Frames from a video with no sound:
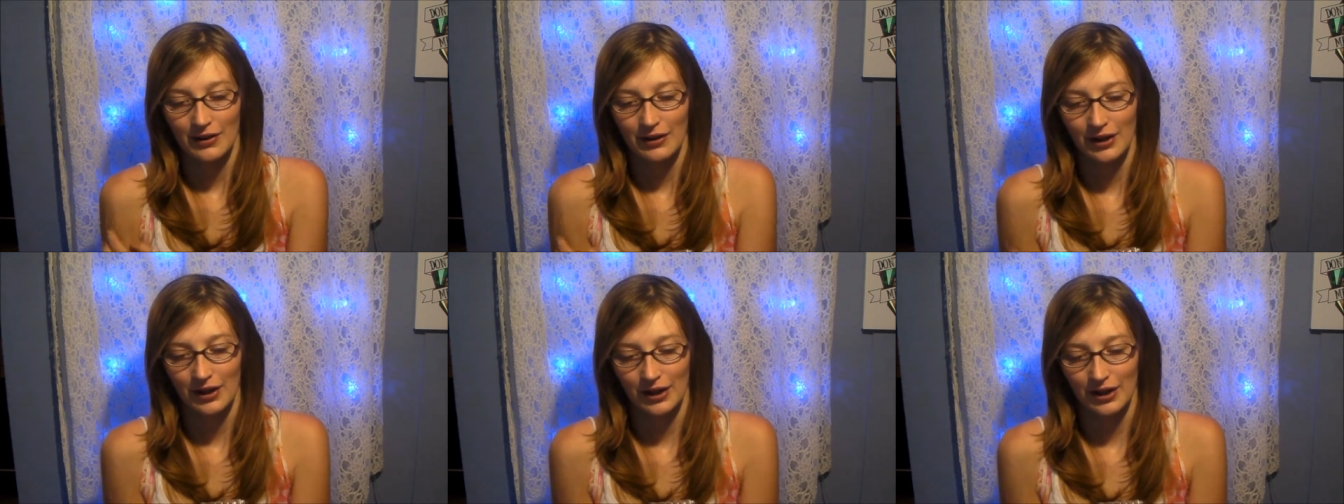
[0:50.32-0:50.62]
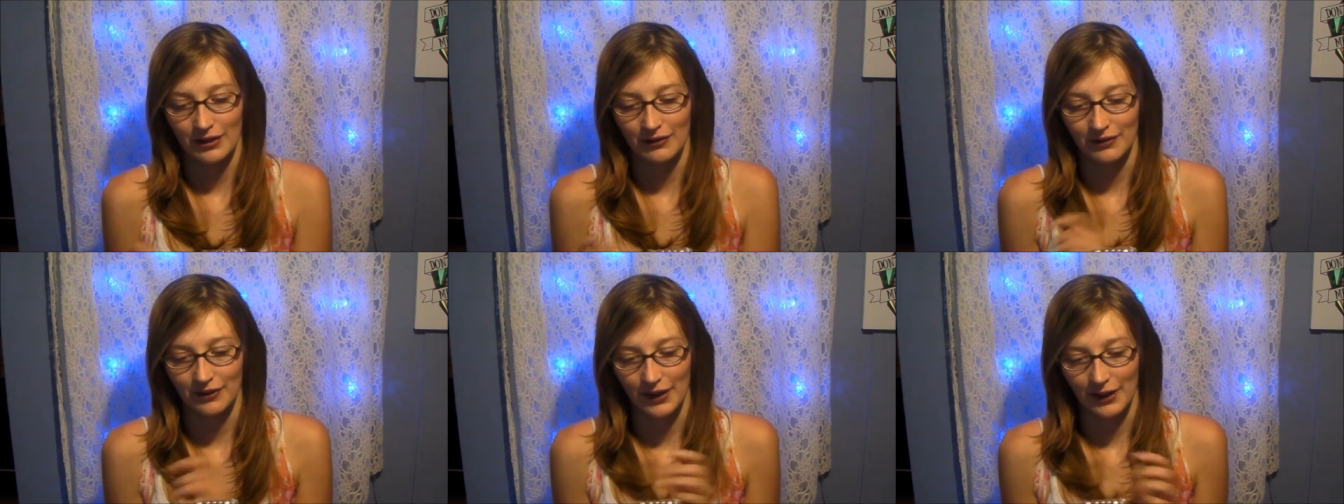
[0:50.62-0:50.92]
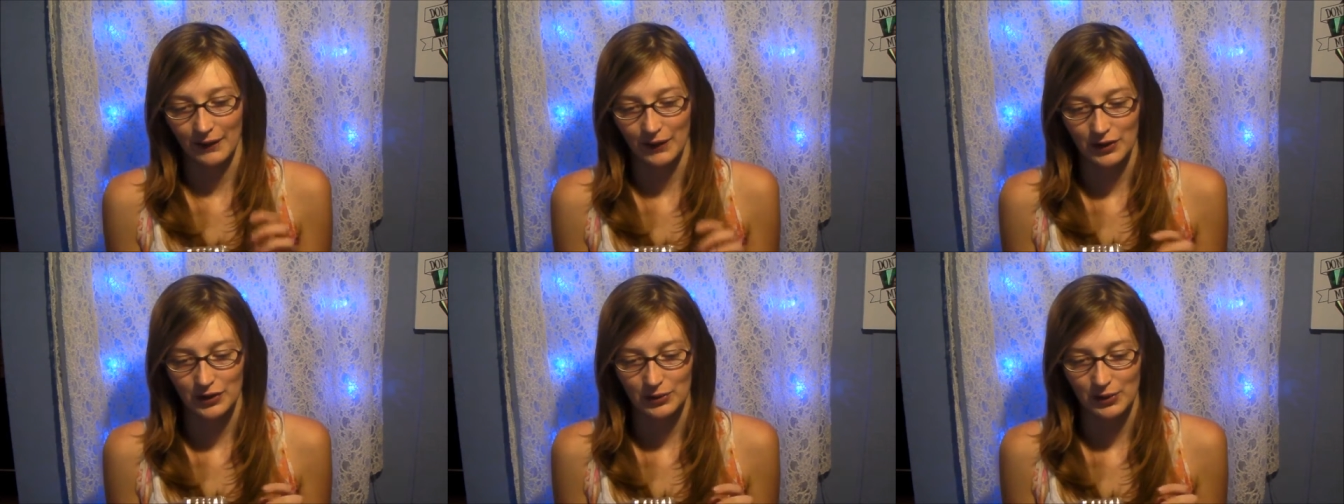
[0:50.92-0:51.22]
the
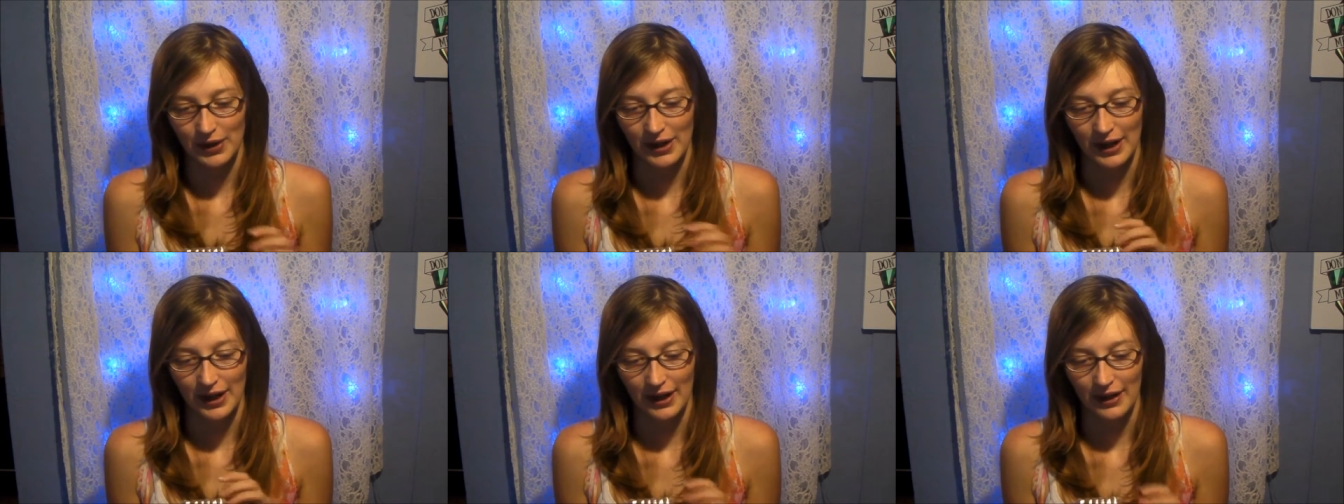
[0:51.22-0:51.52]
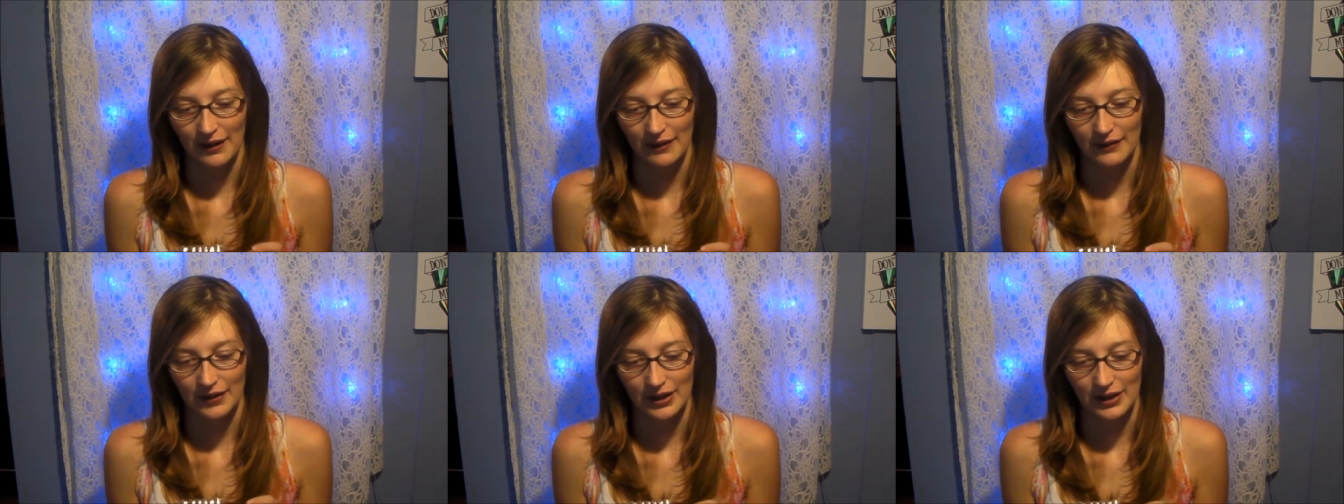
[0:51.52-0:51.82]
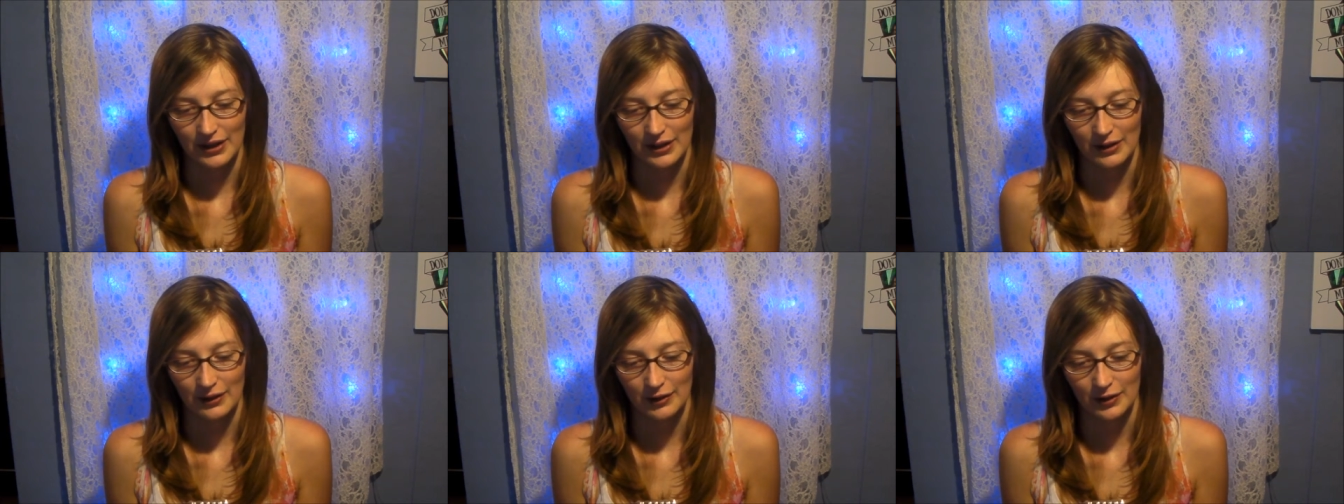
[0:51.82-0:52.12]
flavors we have
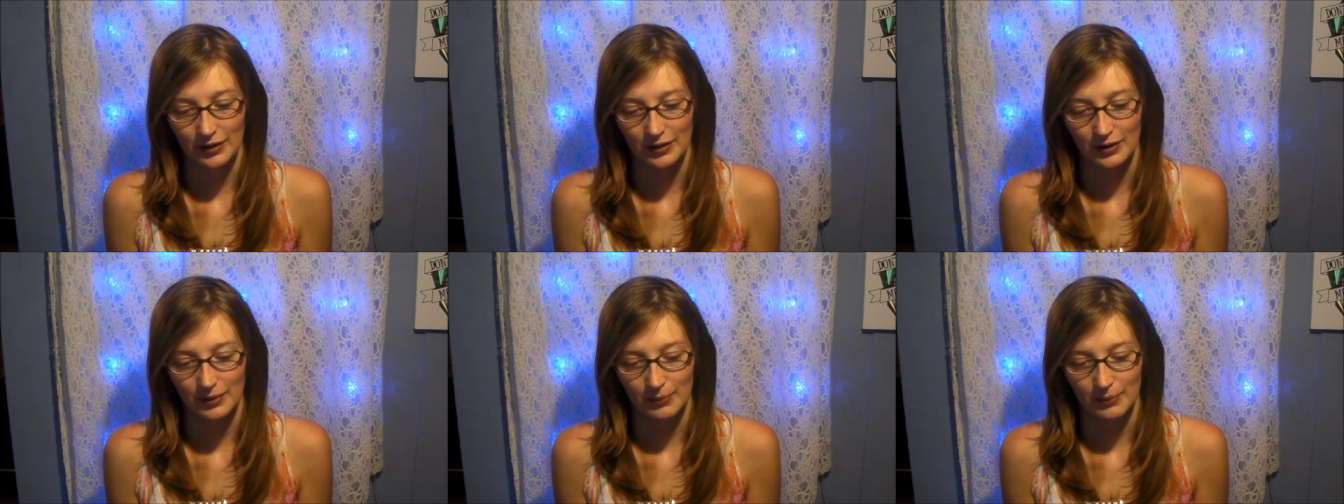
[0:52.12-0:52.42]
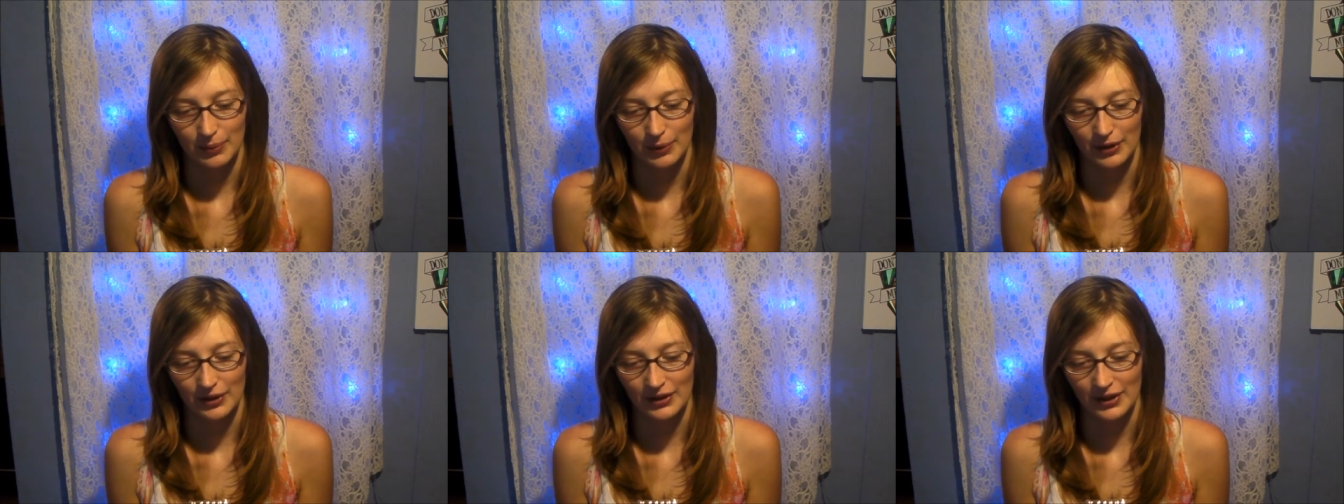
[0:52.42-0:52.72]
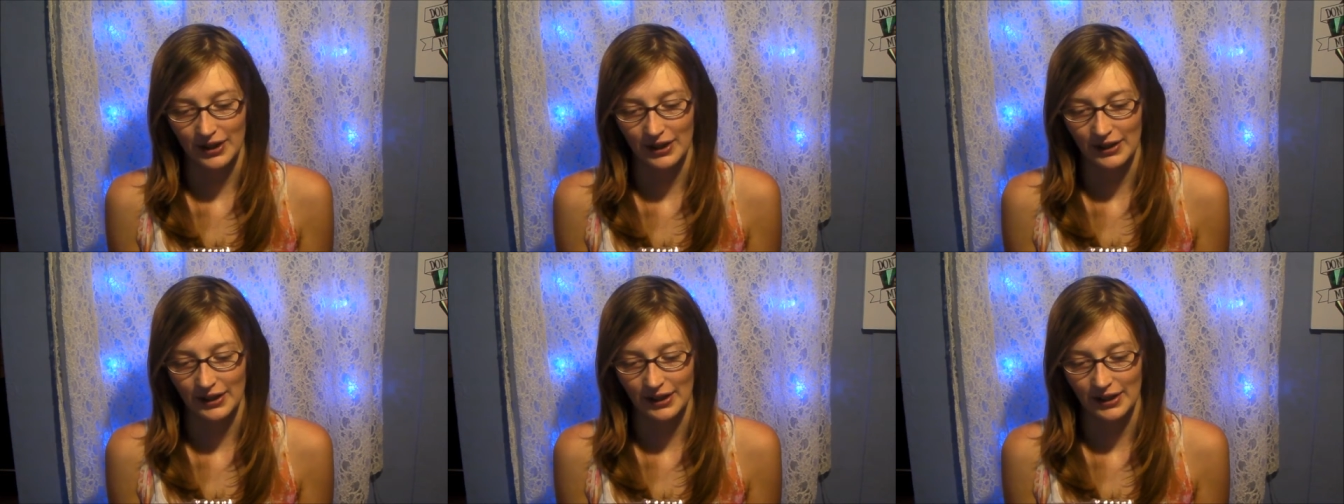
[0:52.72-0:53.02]
is
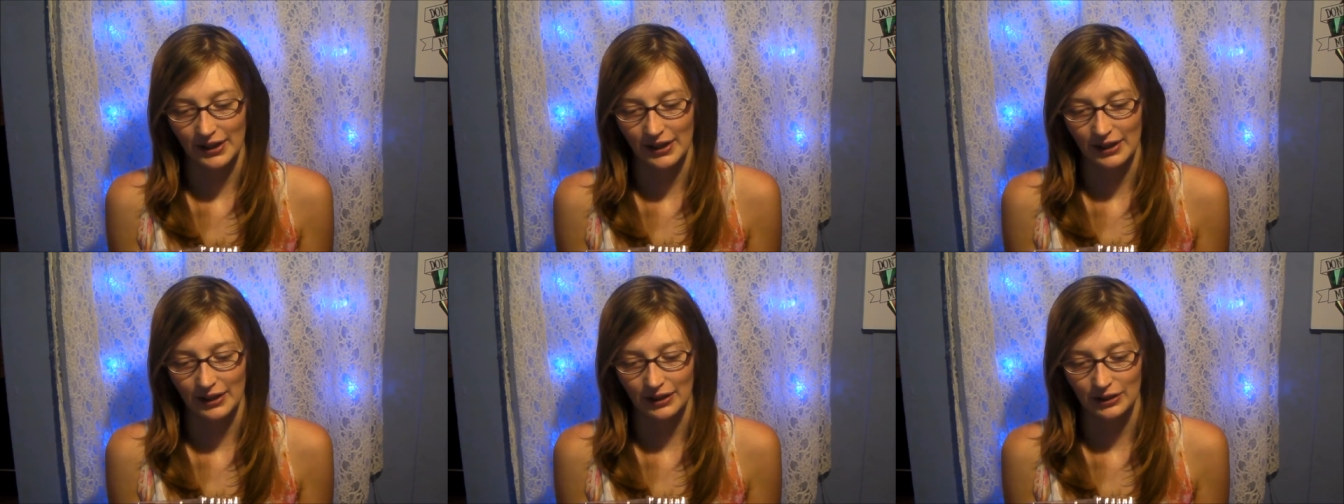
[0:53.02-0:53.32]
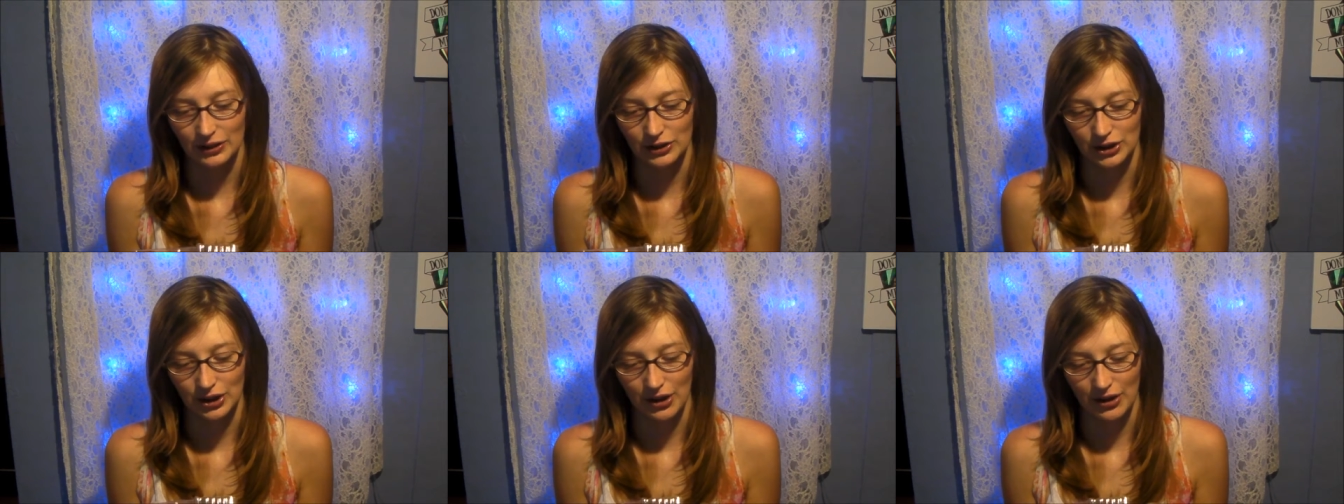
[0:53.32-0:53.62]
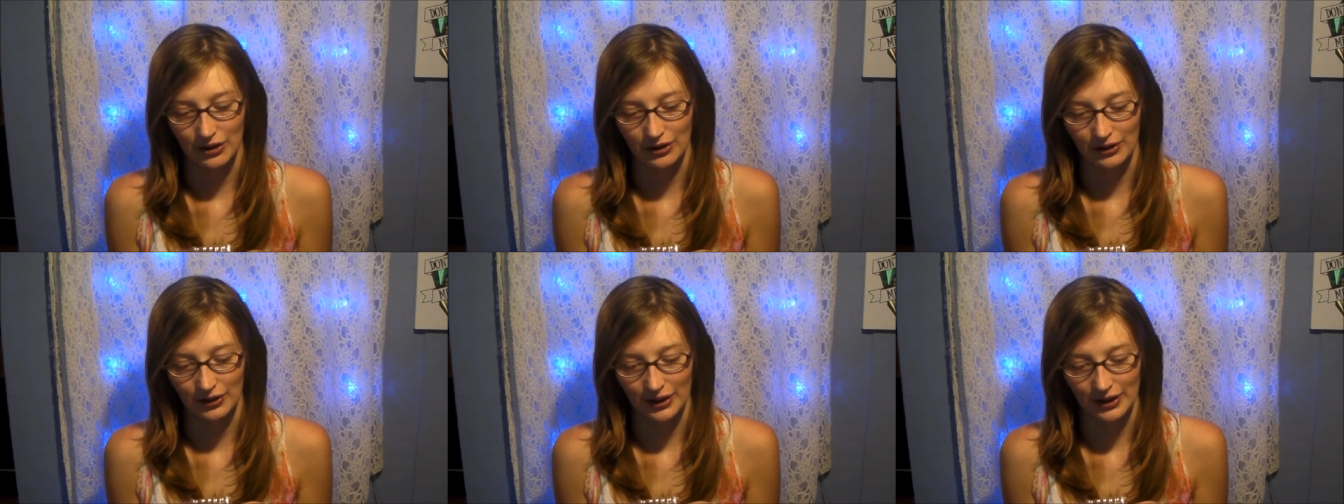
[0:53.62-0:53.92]
birthday cake,
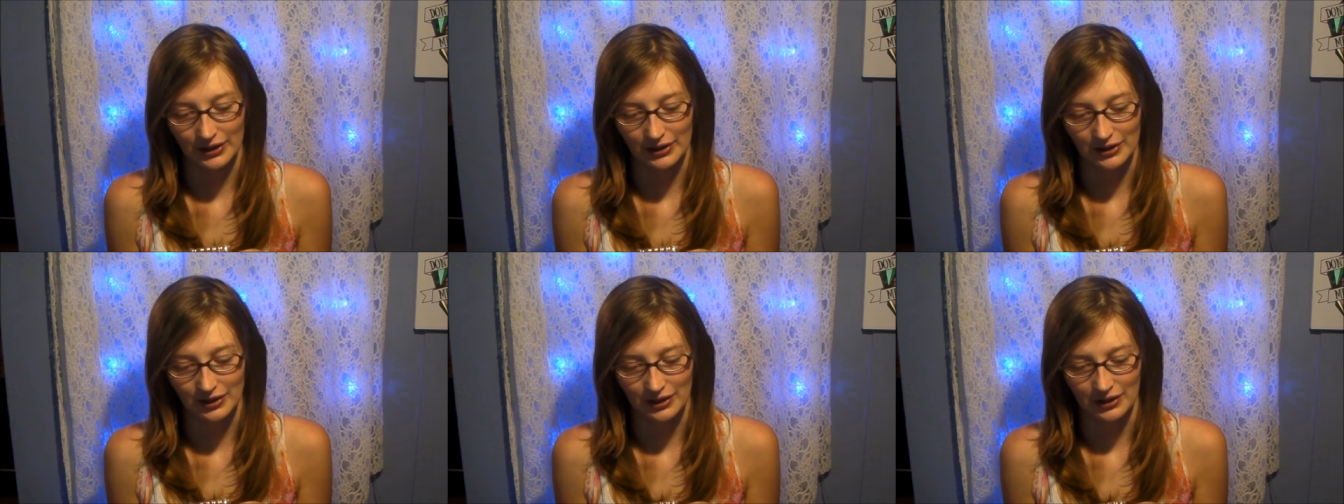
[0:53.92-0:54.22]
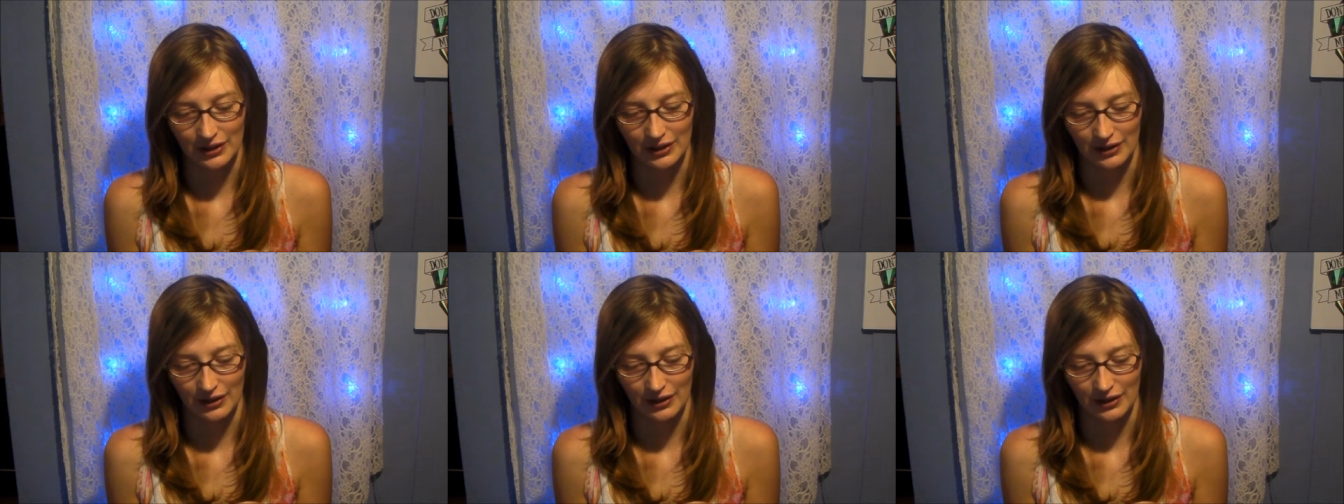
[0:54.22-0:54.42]
chocolate,